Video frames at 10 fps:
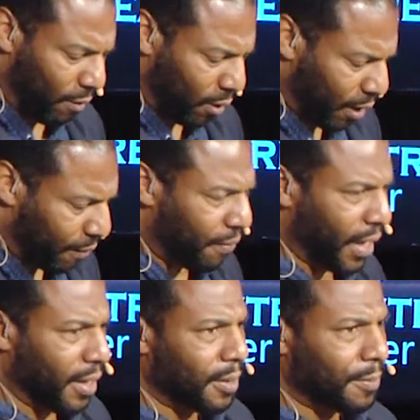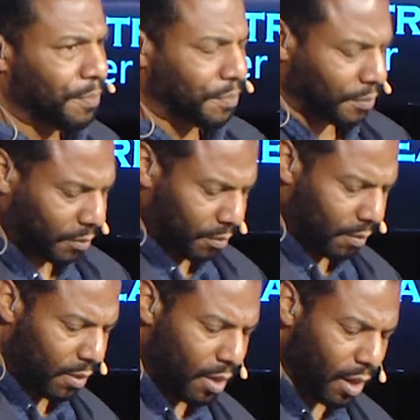level of faith.
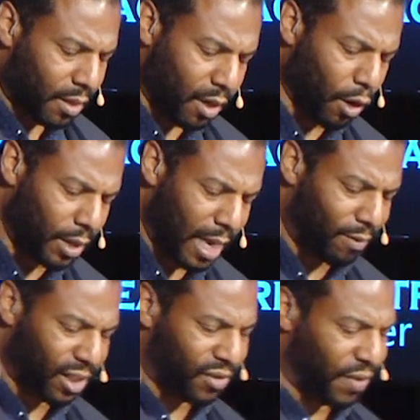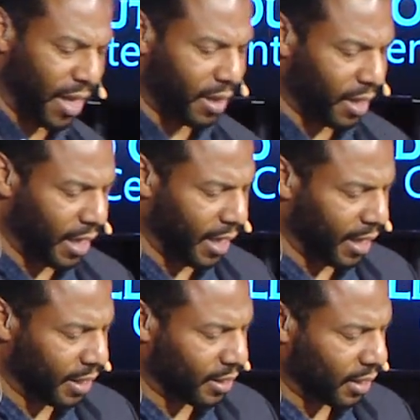The third level of faith
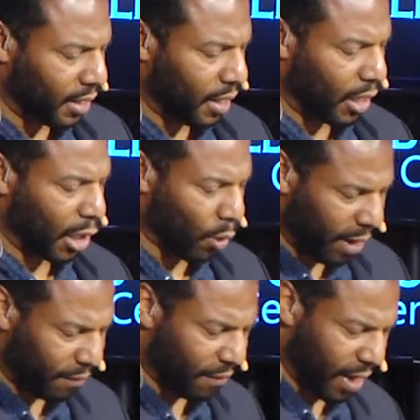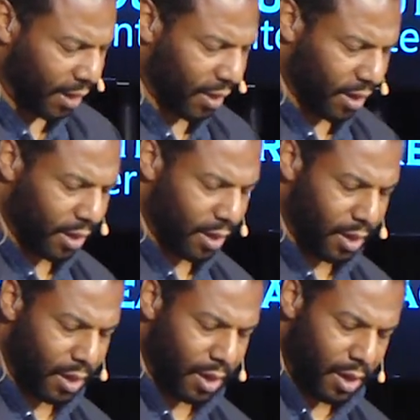is great faith.
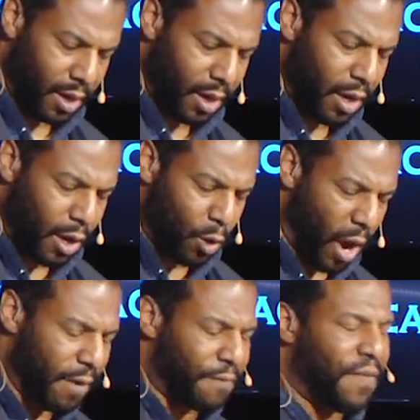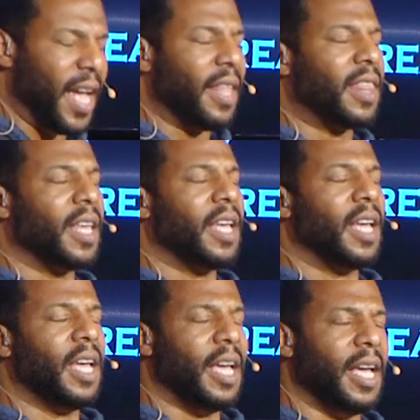Great faith
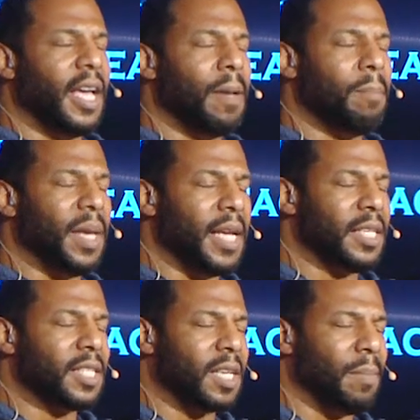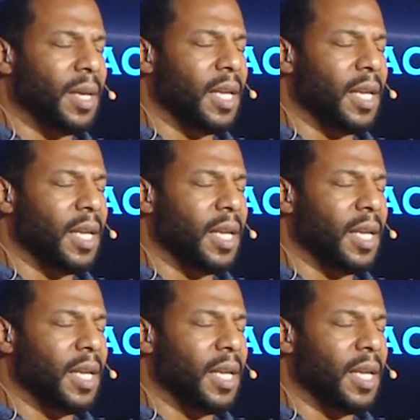means to